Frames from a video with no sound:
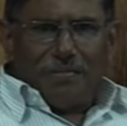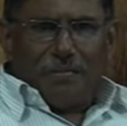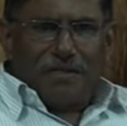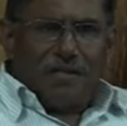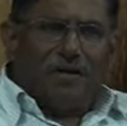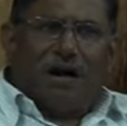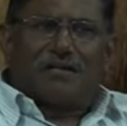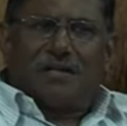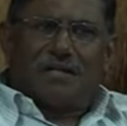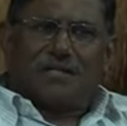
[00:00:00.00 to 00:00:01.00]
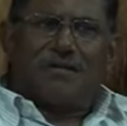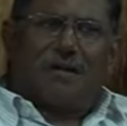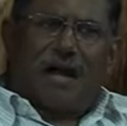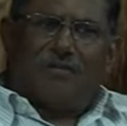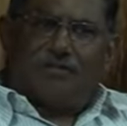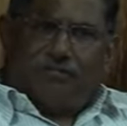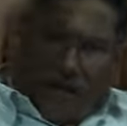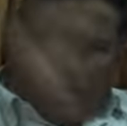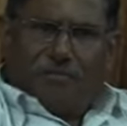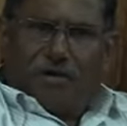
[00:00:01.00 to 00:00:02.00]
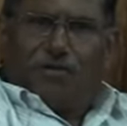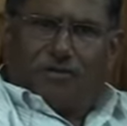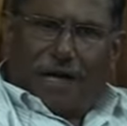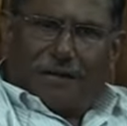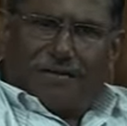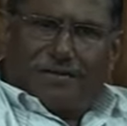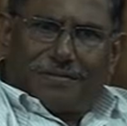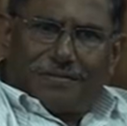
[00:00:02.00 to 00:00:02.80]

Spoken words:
But the doctor does not have the freedom to do that.